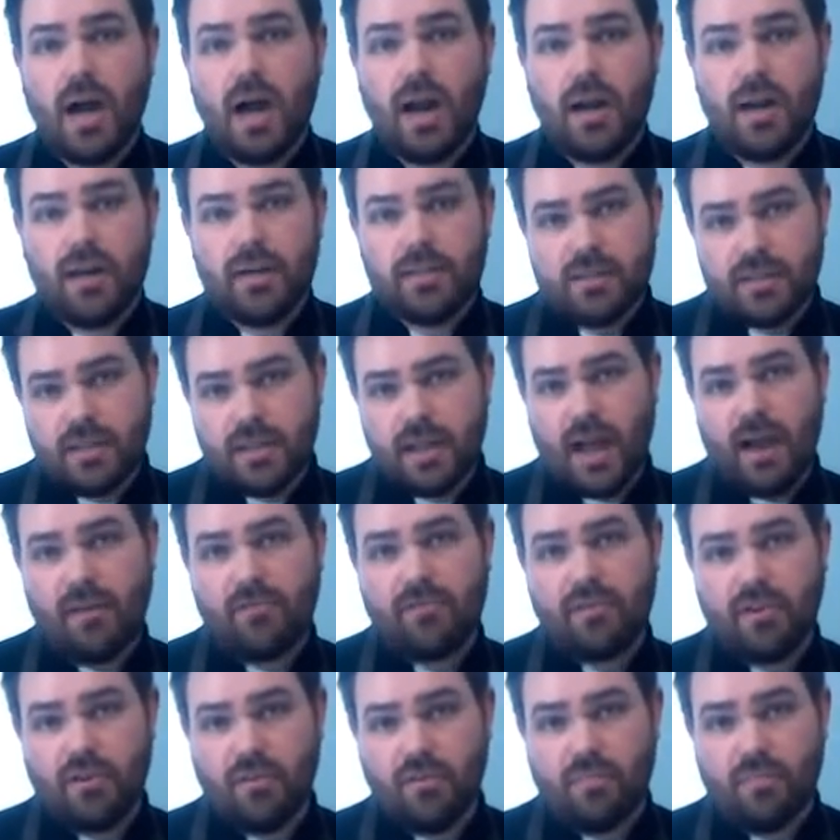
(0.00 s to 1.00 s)
it after
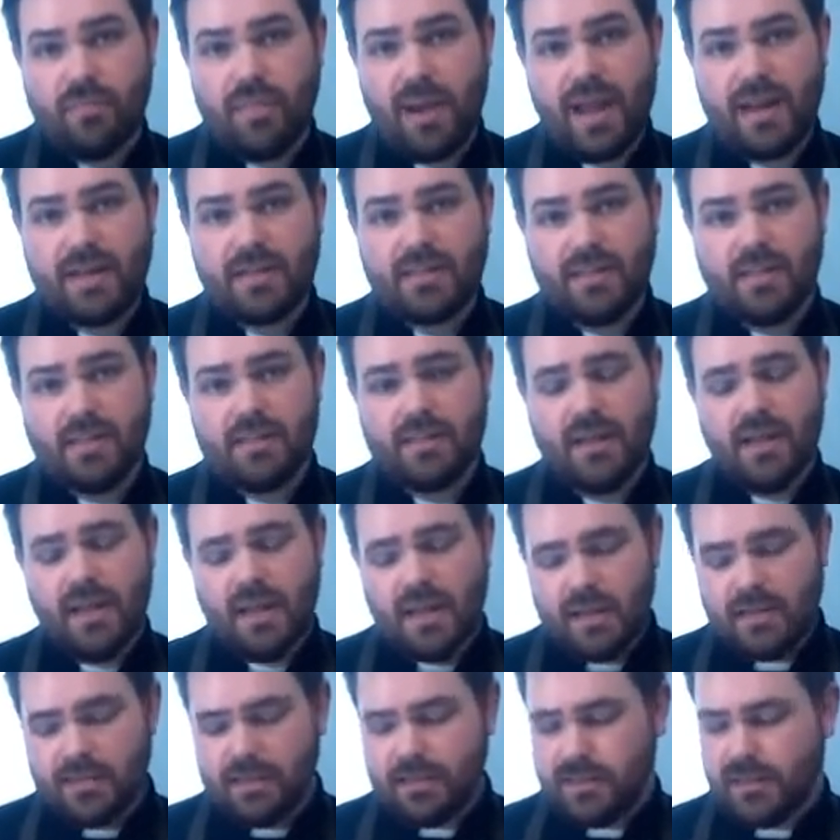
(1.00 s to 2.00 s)
you've baked it
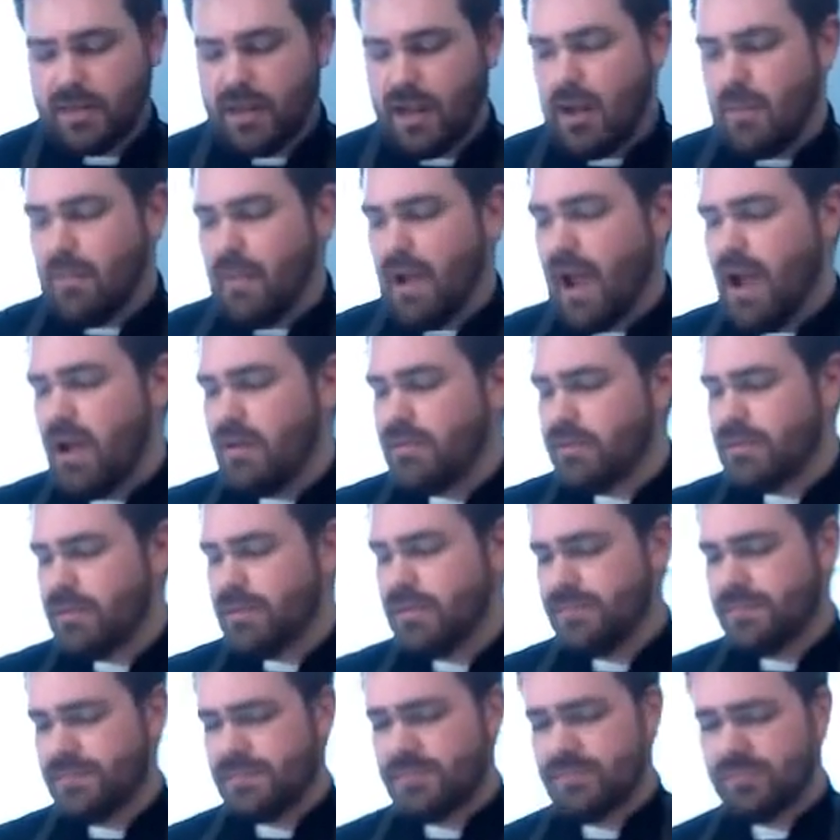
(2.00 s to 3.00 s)
to come out.
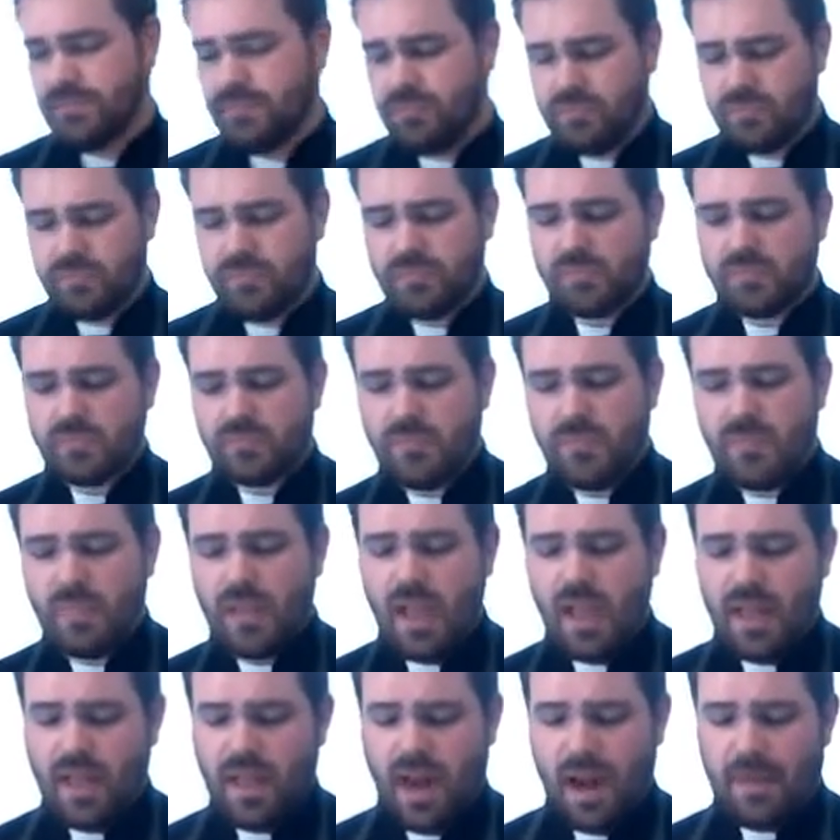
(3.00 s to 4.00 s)

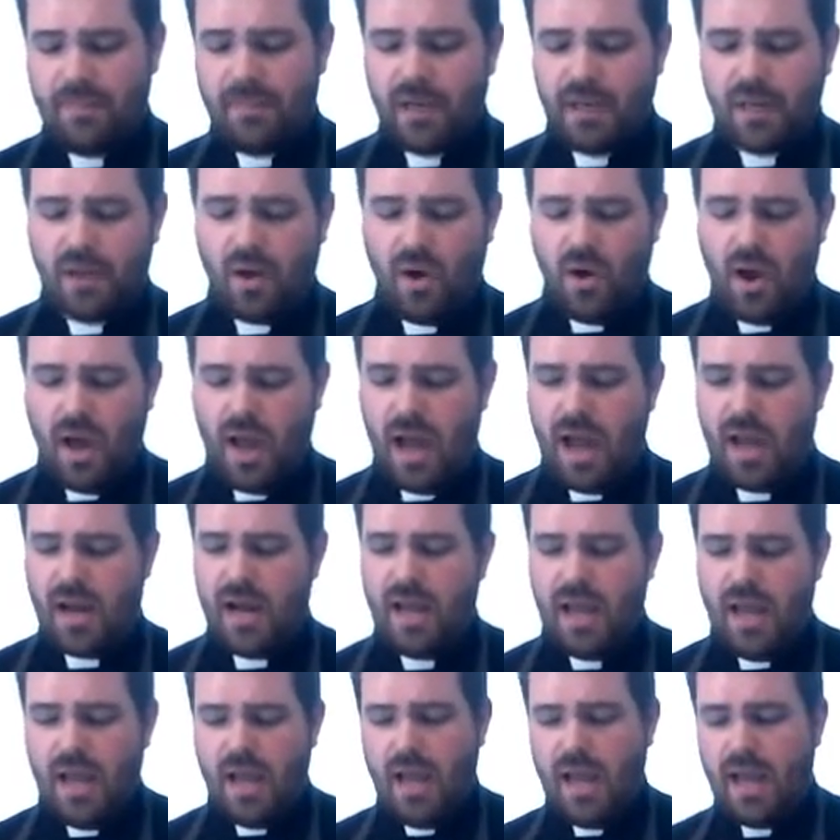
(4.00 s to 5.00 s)
And then I'm going to go ahead
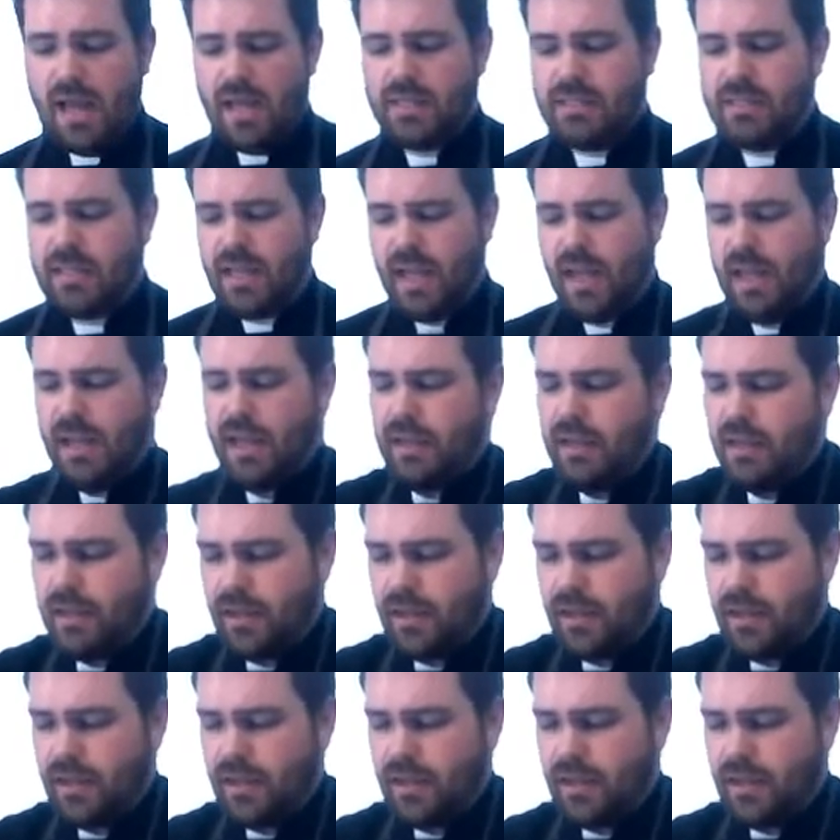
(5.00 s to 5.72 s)
and take